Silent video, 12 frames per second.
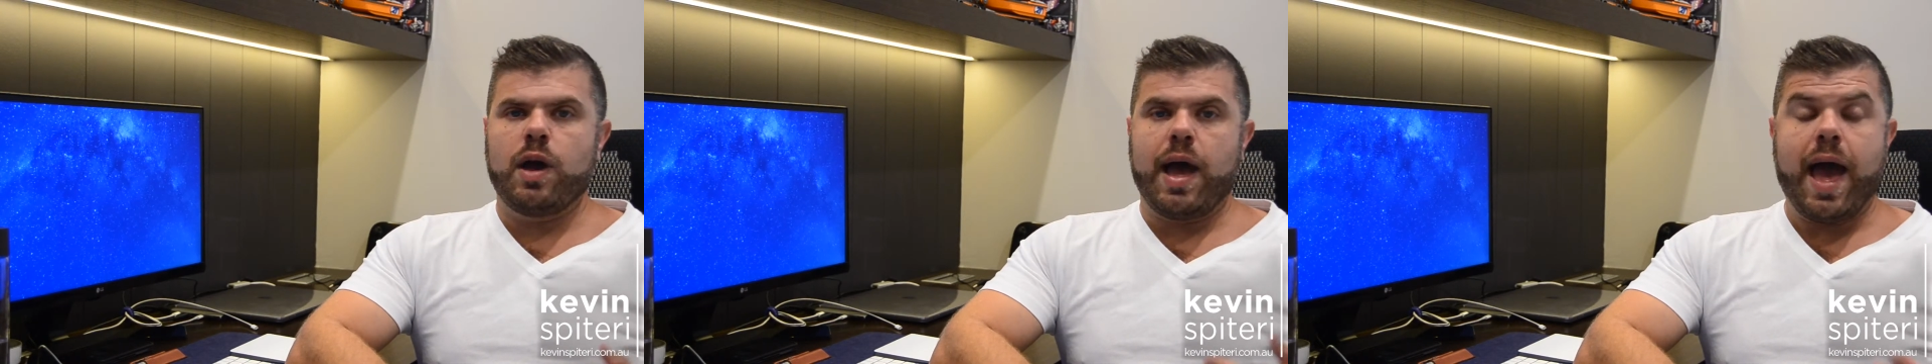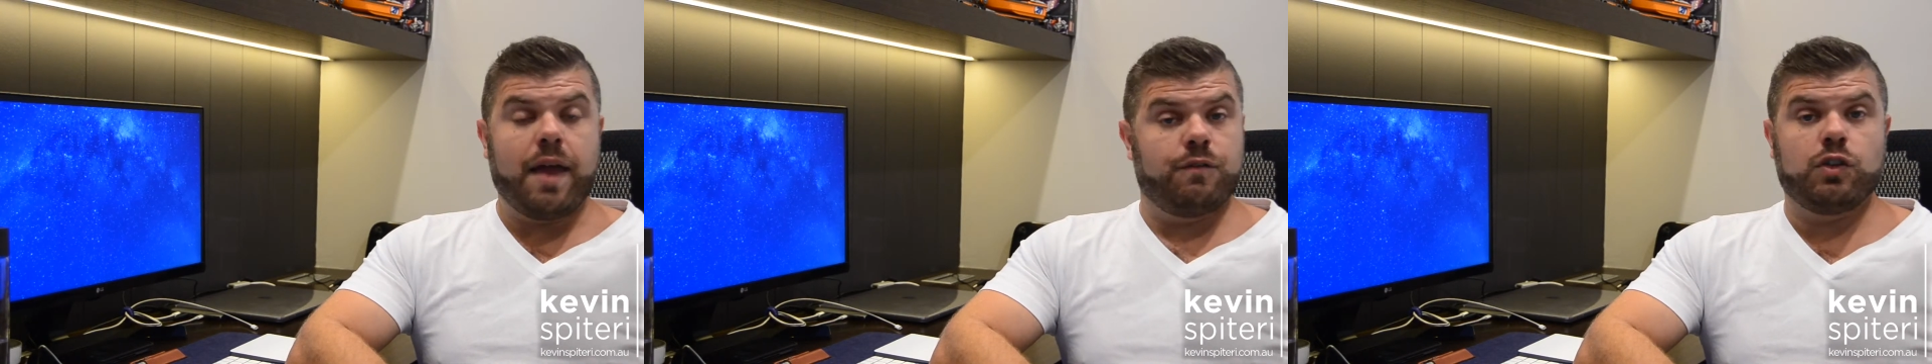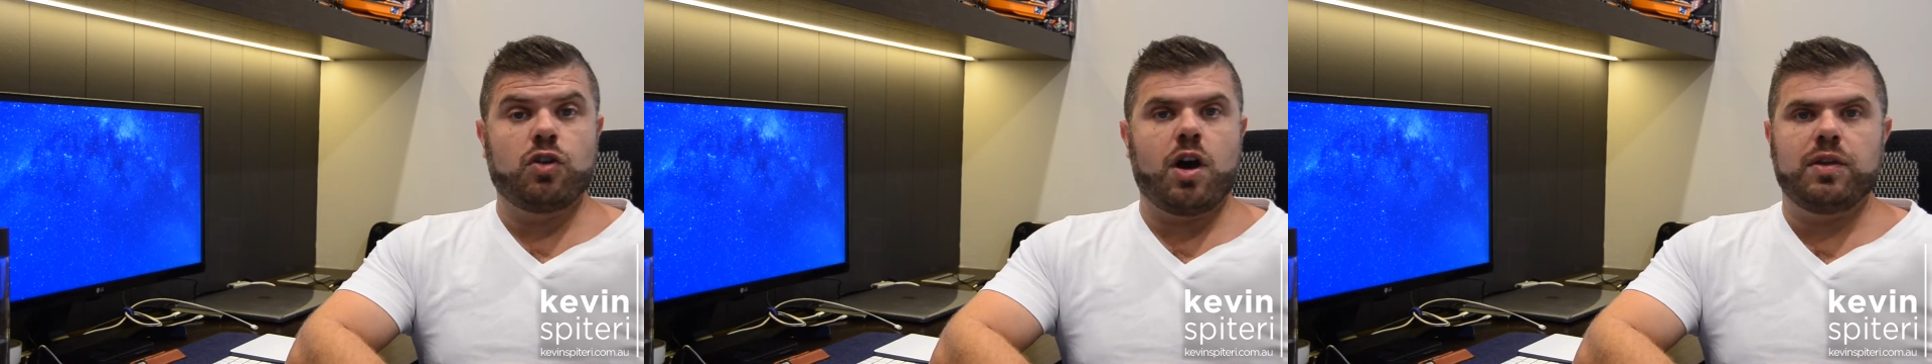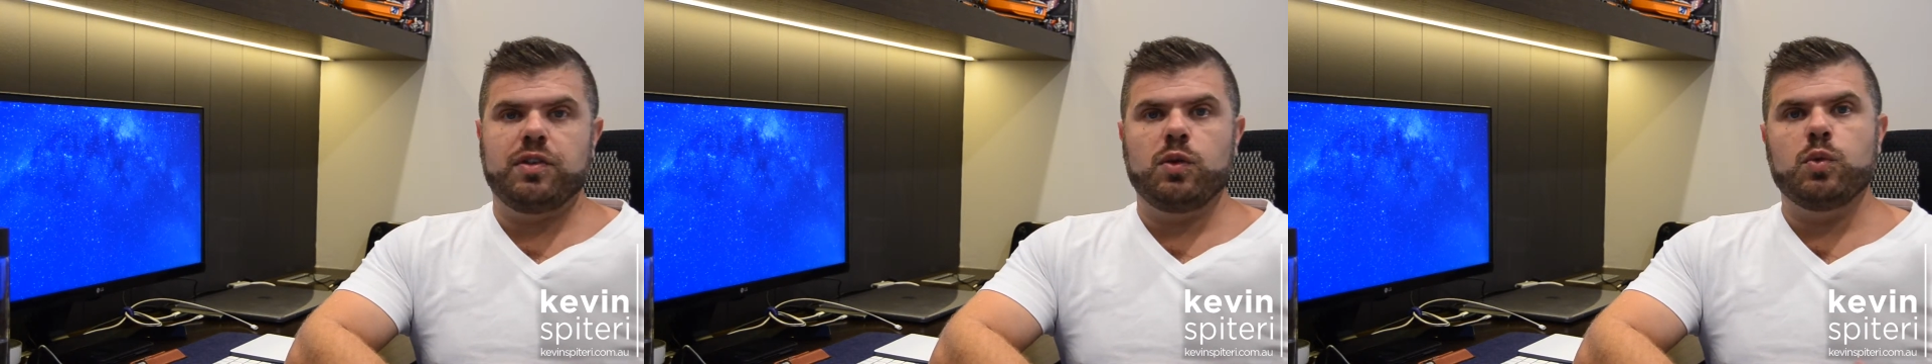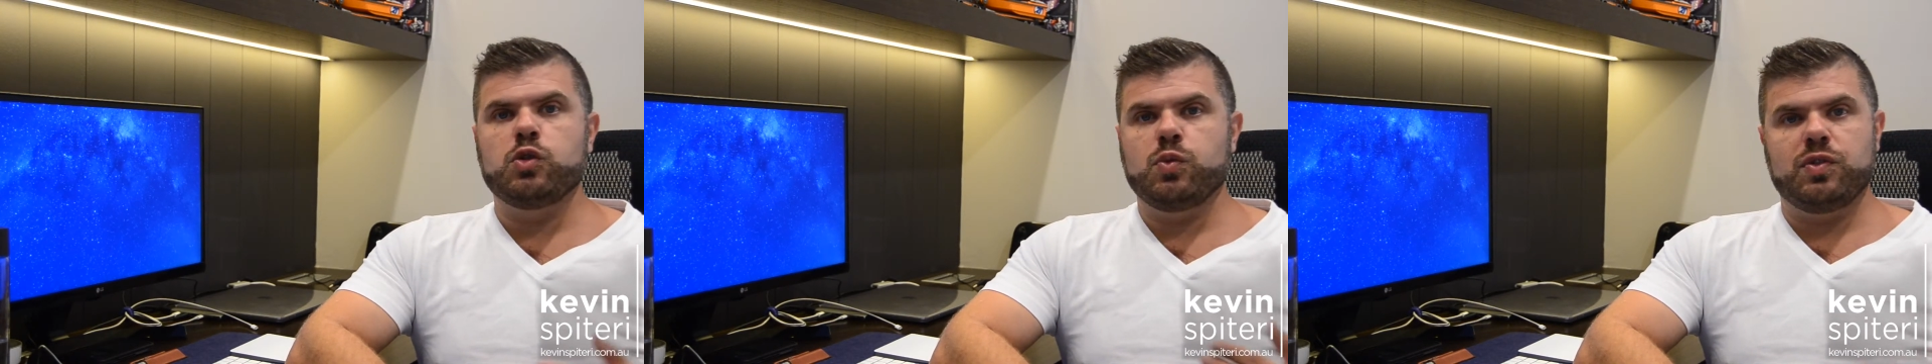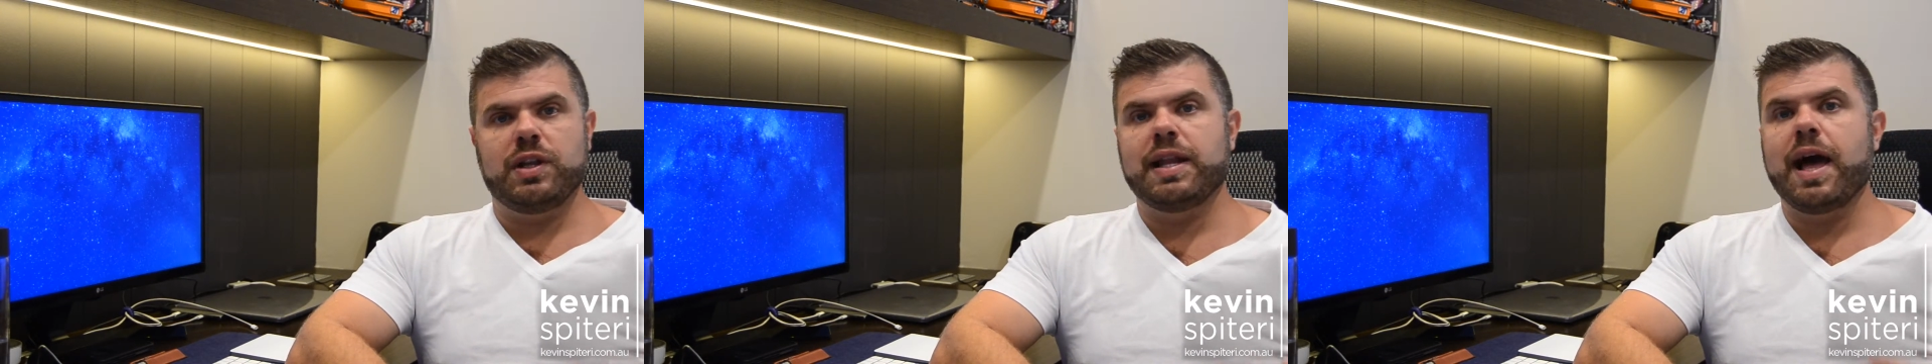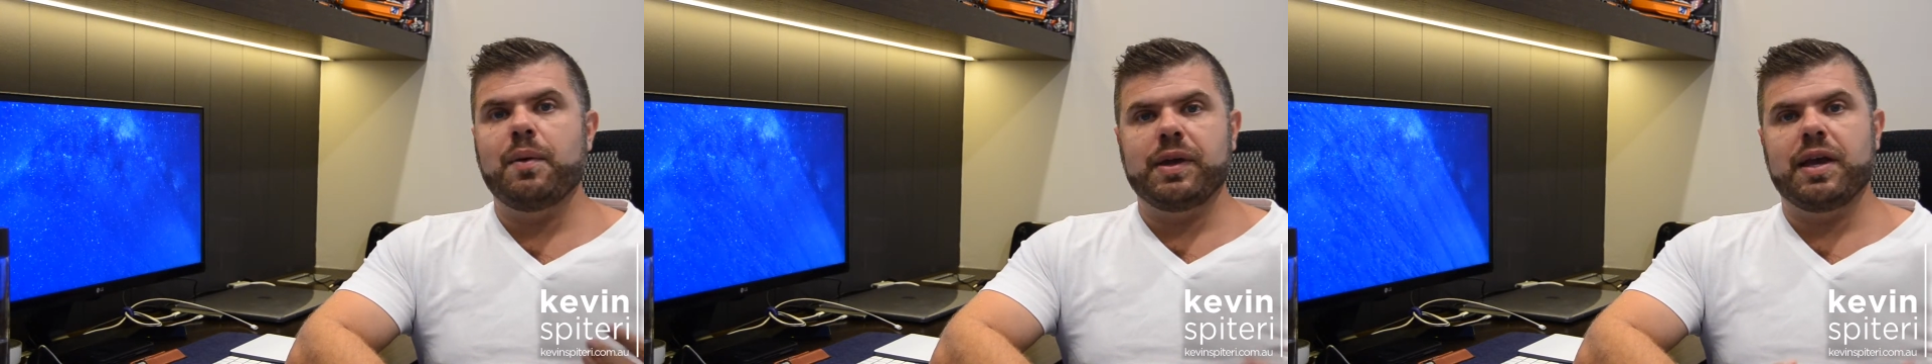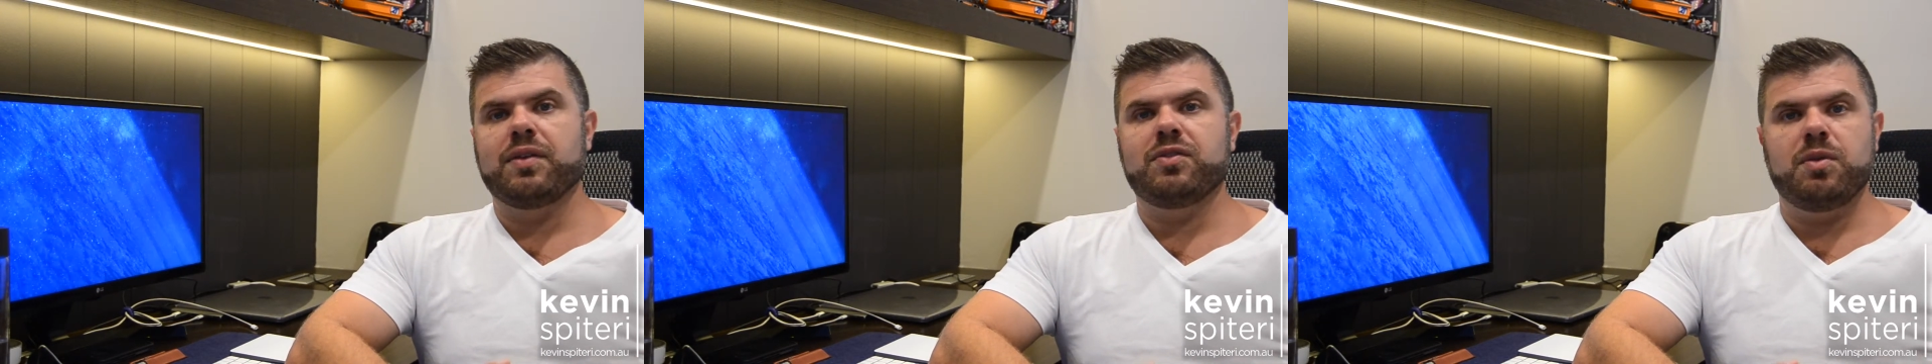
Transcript: advertising, which was allowing us